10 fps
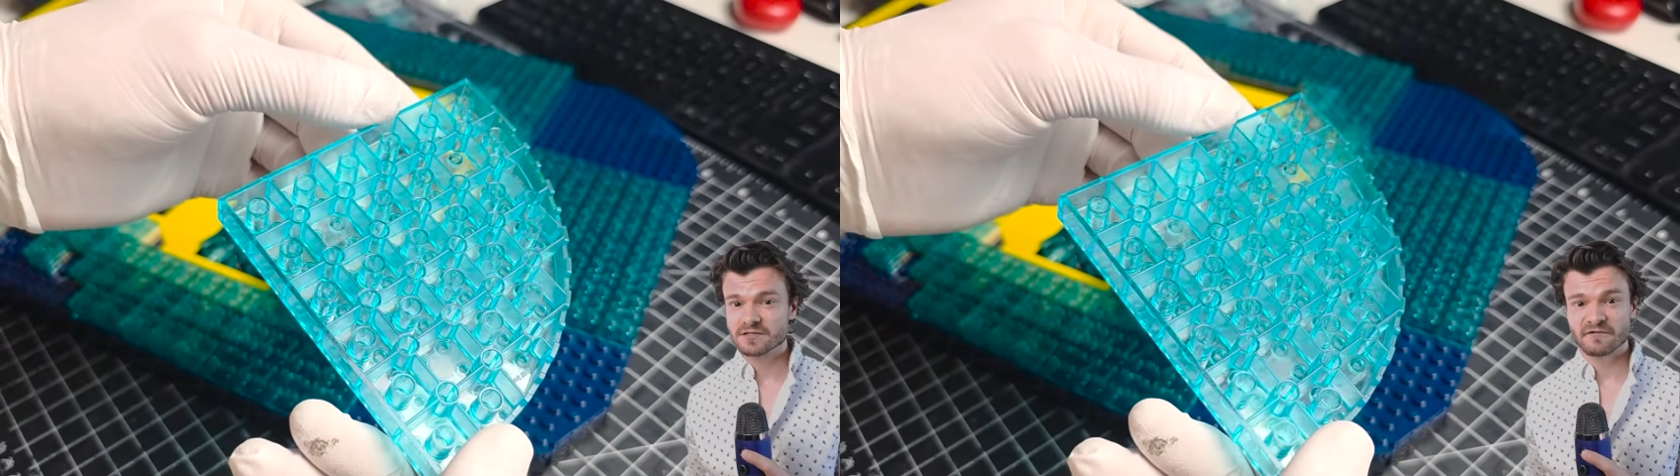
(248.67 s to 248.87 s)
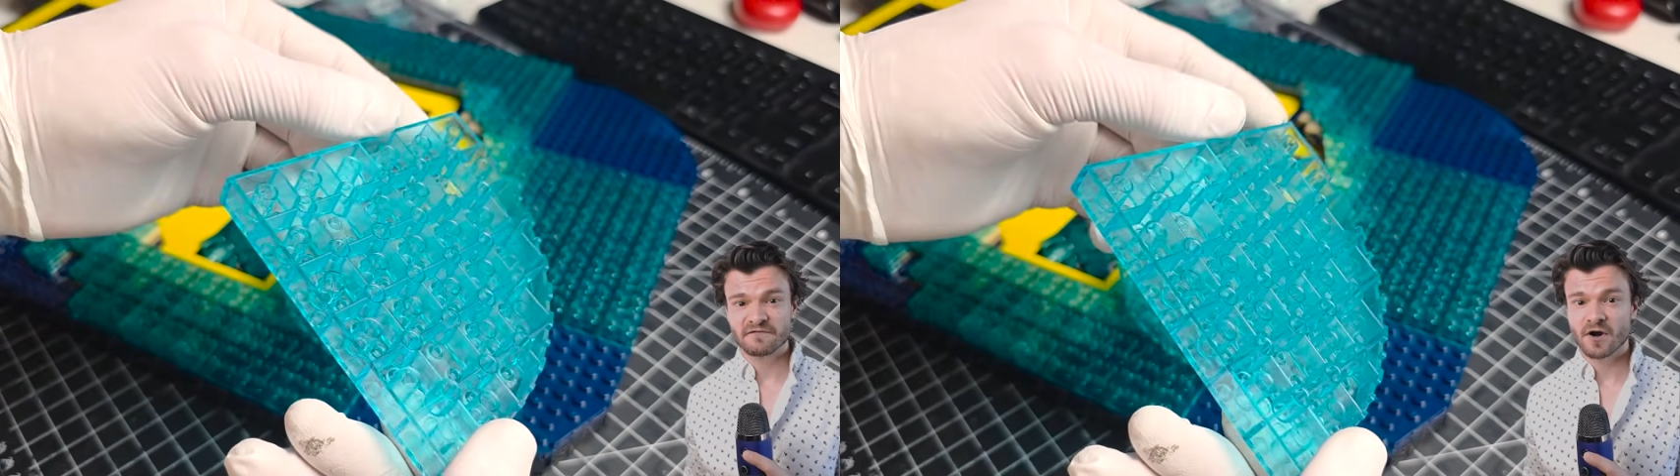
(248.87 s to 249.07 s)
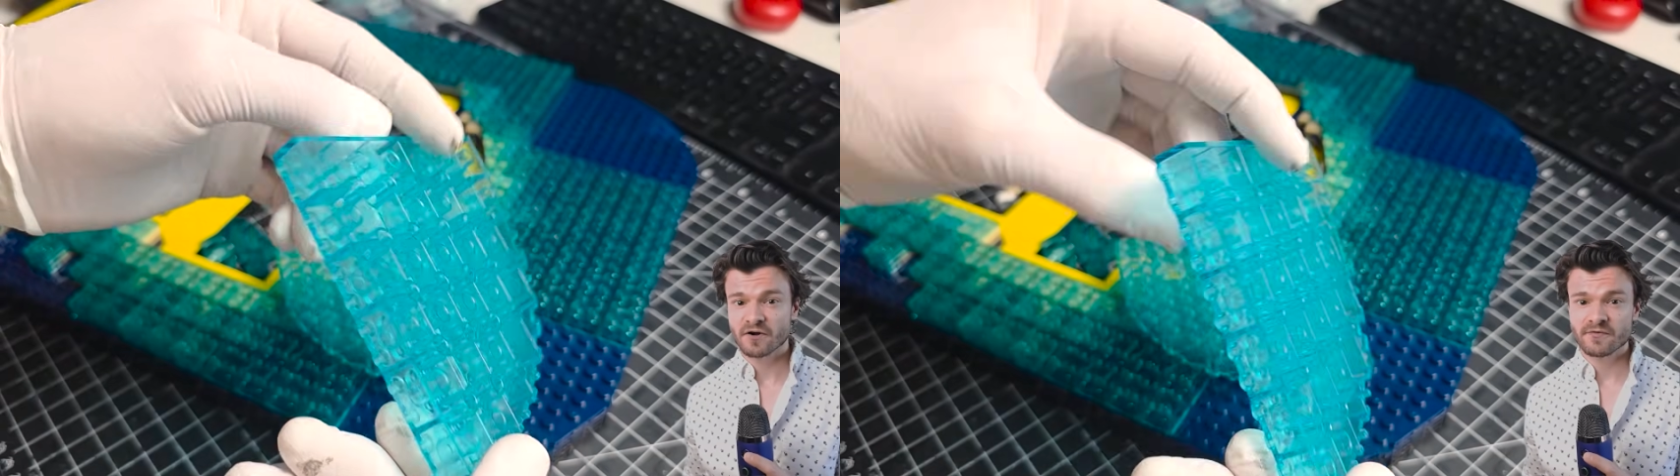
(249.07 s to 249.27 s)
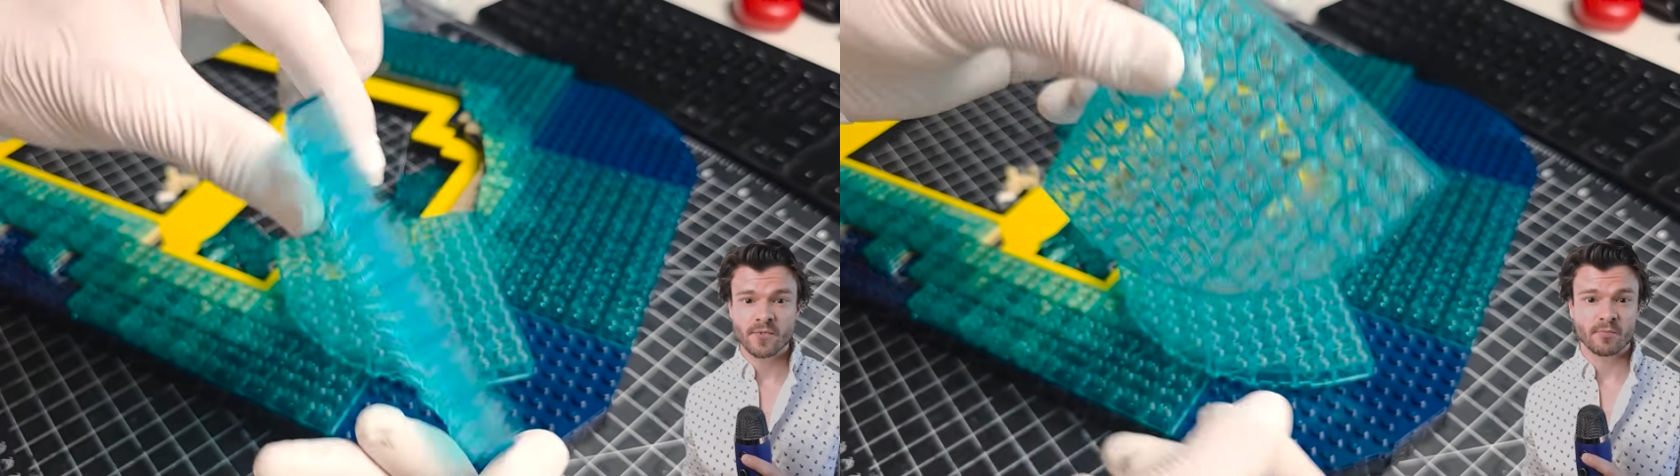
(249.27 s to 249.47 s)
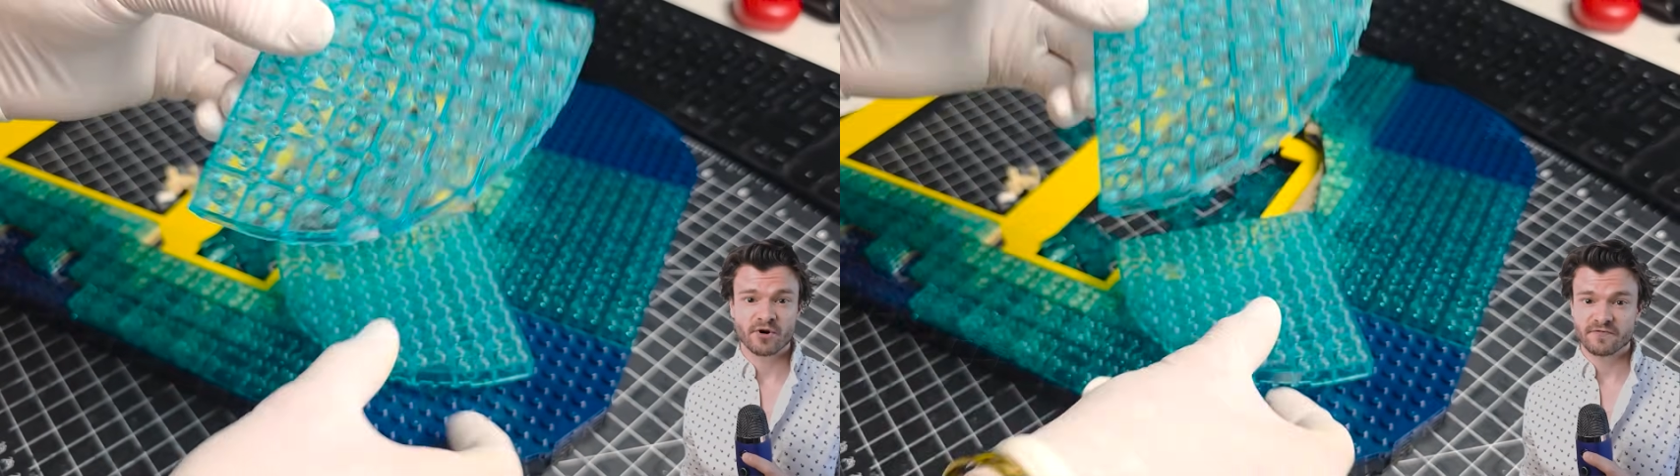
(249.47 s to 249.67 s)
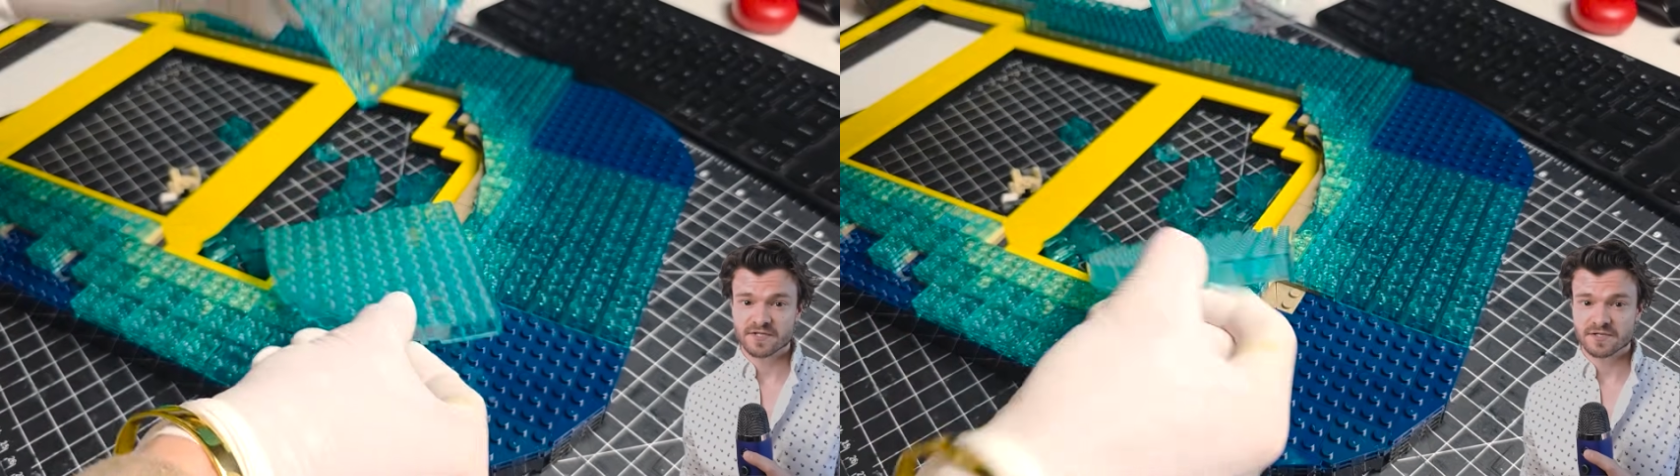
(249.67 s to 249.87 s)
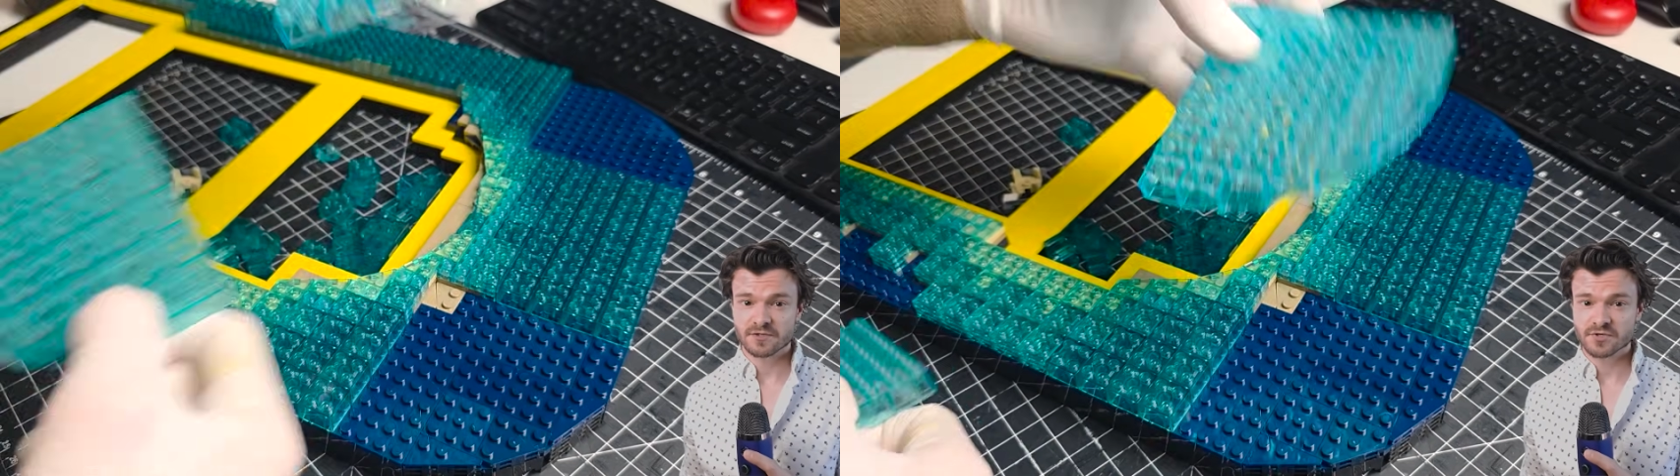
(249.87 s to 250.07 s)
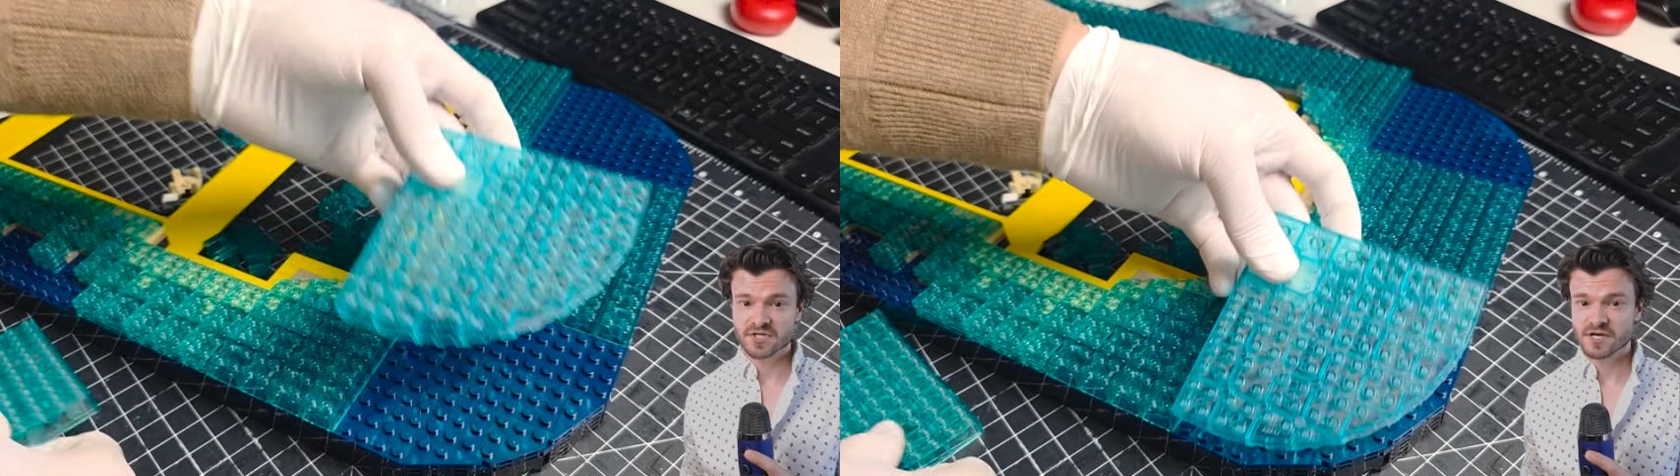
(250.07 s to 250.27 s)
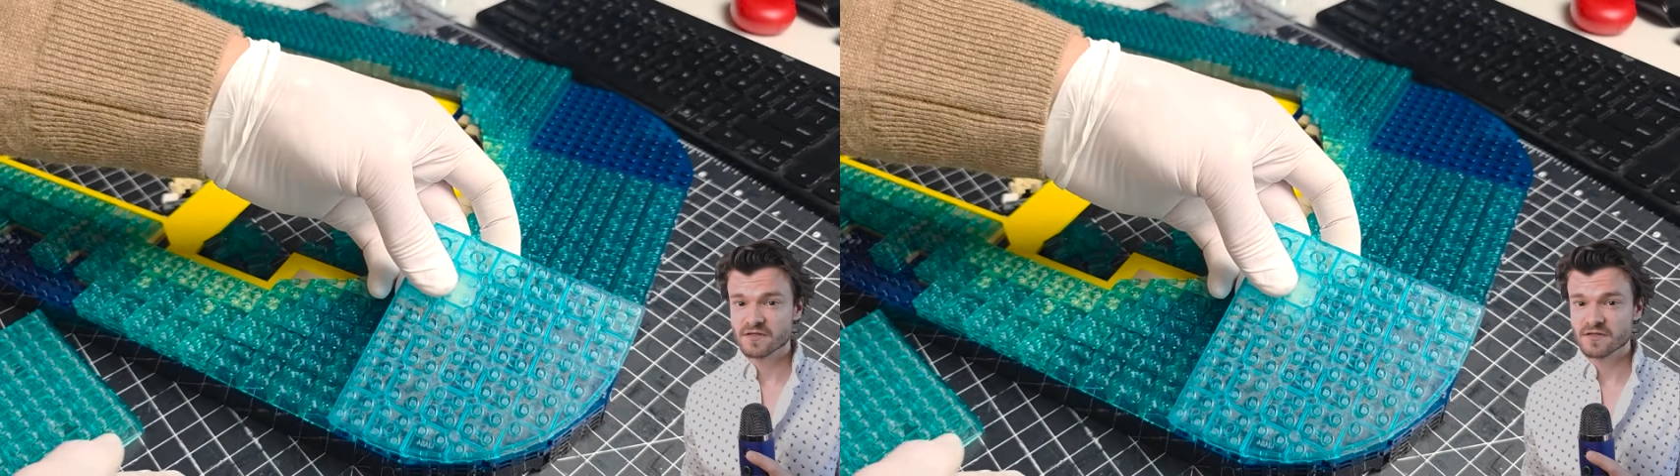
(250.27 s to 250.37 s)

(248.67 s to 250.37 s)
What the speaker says: they're far from the perfect solution